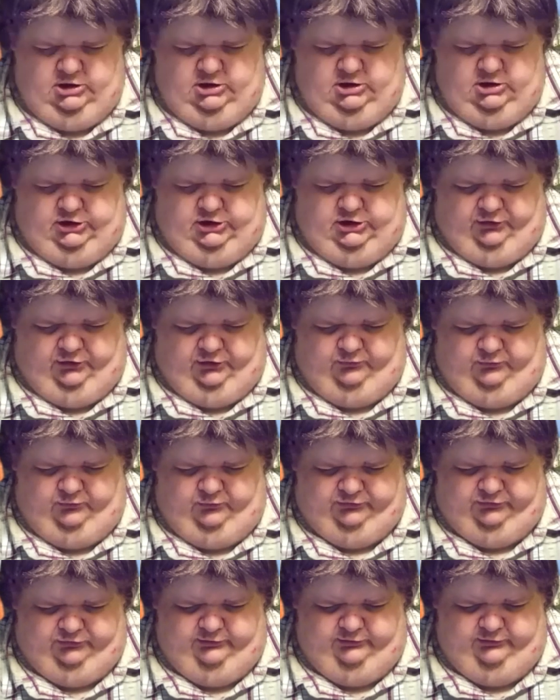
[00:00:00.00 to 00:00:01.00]
was
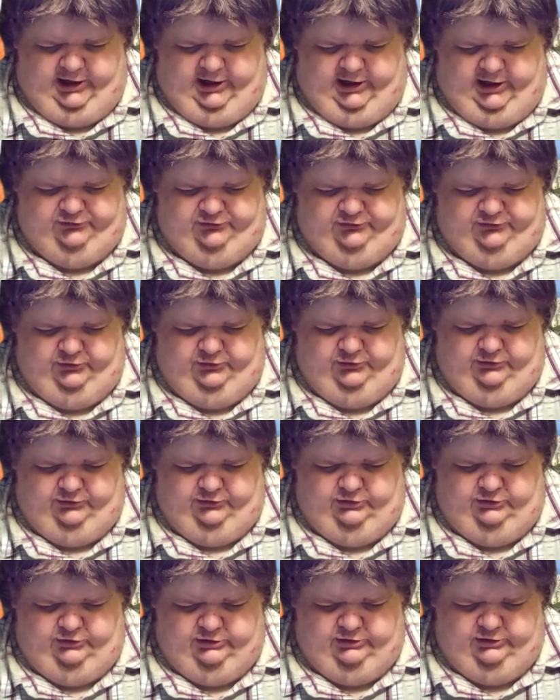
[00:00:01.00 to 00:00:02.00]
tasked with
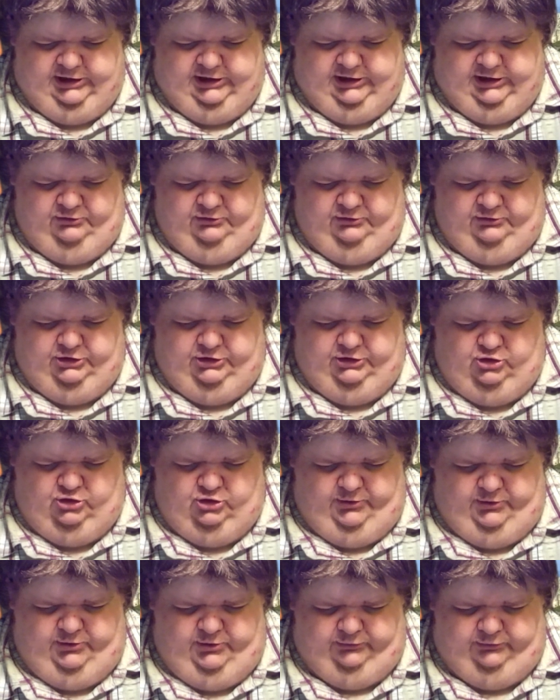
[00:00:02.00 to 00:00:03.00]
countering the U-boat threat
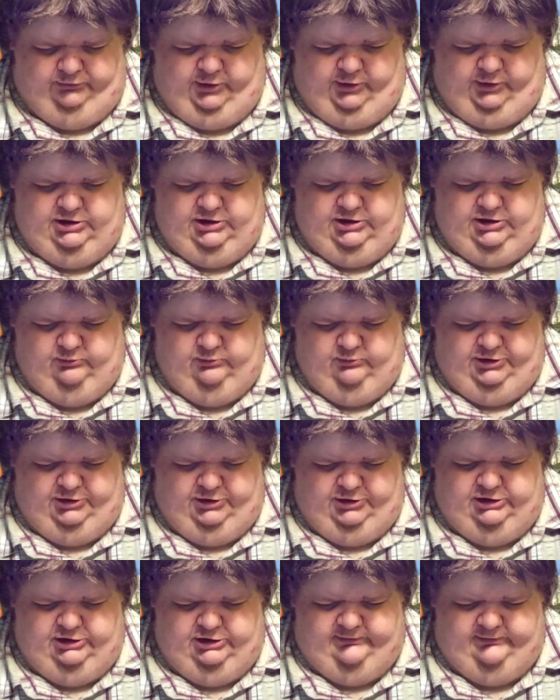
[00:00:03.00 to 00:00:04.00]
and planning the
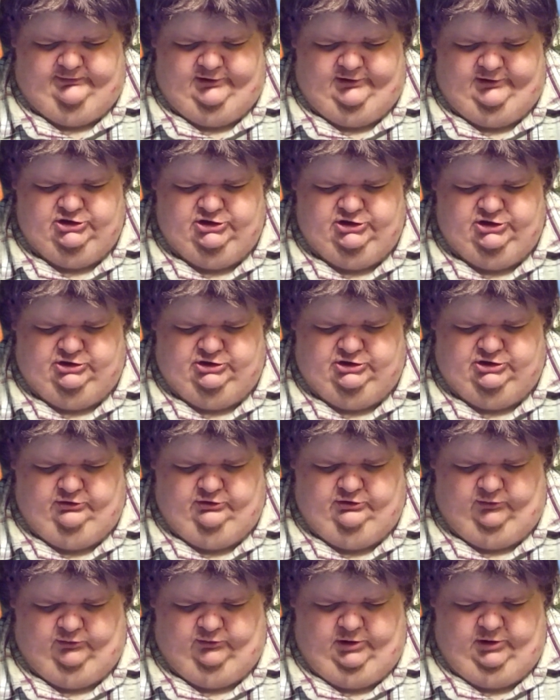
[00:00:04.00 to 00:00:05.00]
invasion of the
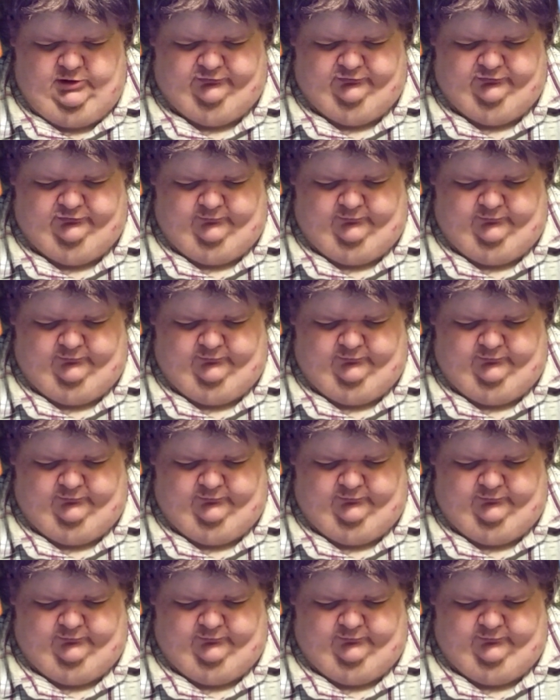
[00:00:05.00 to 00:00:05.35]
Bosphorus,